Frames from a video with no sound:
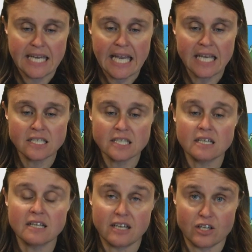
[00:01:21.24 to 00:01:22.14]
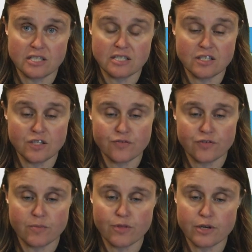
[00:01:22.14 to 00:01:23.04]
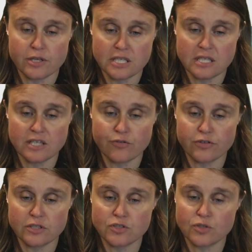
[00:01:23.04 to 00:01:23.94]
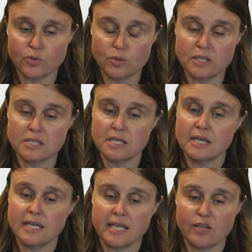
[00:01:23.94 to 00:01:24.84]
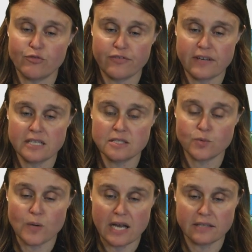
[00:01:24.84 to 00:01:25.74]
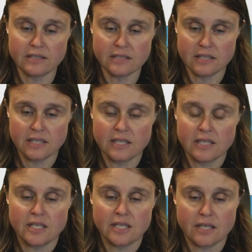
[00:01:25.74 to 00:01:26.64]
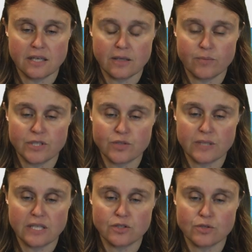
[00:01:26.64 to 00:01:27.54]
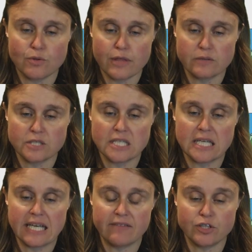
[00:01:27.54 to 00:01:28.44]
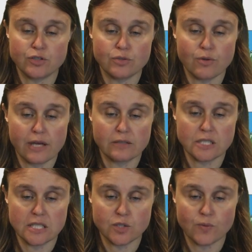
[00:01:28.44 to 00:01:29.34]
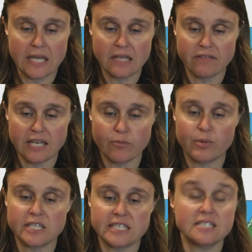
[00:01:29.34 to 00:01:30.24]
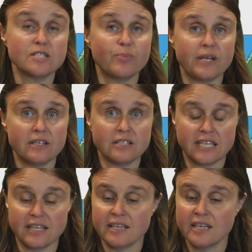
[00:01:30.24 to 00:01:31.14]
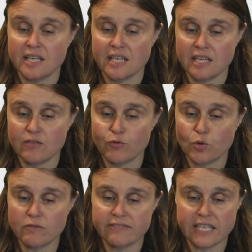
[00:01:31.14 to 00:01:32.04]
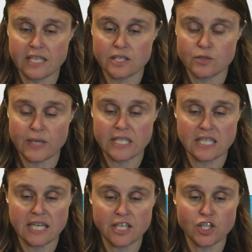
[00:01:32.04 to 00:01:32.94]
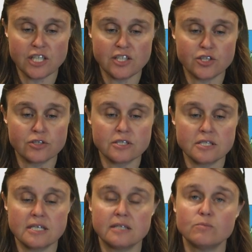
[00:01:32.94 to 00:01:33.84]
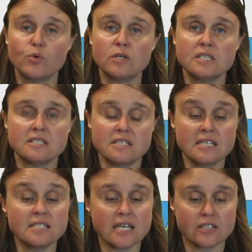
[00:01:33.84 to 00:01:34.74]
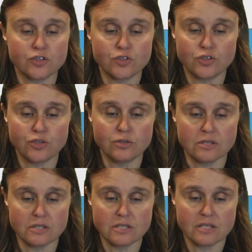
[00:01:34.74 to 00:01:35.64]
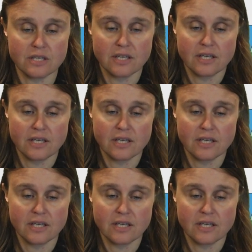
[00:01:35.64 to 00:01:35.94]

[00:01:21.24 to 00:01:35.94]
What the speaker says: 18 classes from 13 different schools in phase 1 between 2011-2012 have participating, involving 29 teachers and more than 600 students.